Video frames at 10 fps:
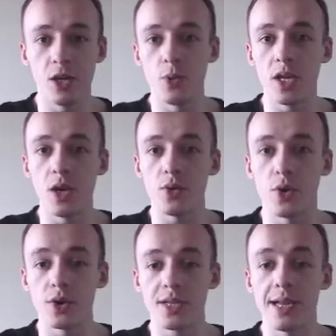in the video
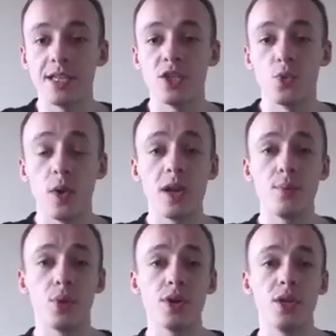course, and this is very
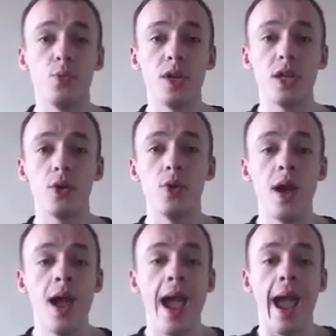important video,
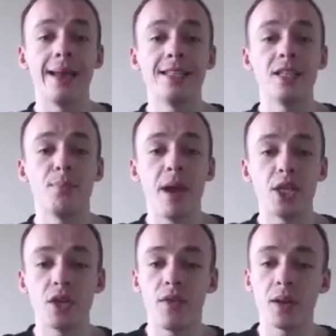and this is
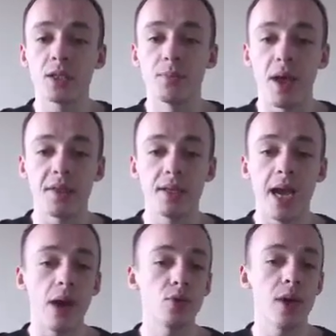Magick Funnels method,
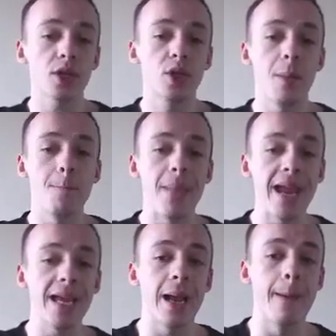how to actually
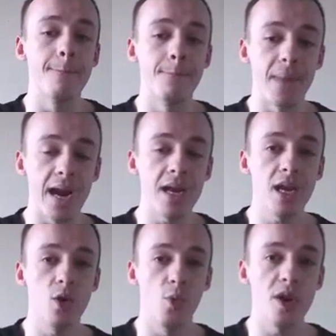make
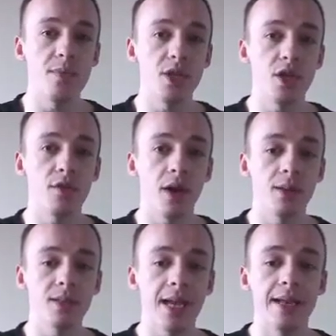money with Magick
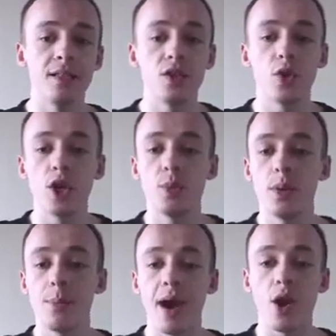Funnels, and this is going to
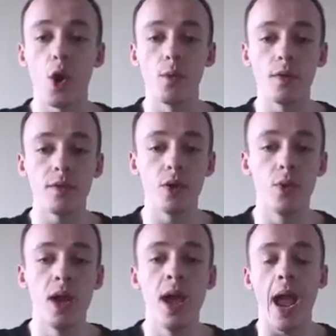be my
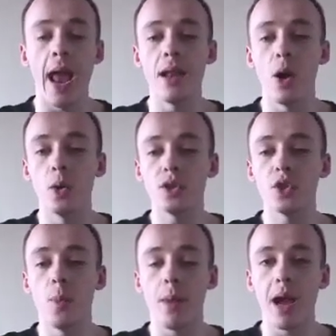overview and
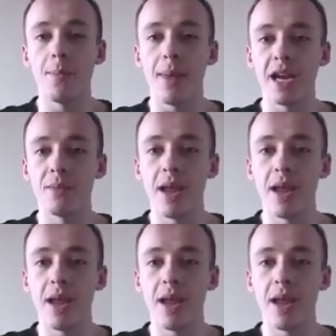also my money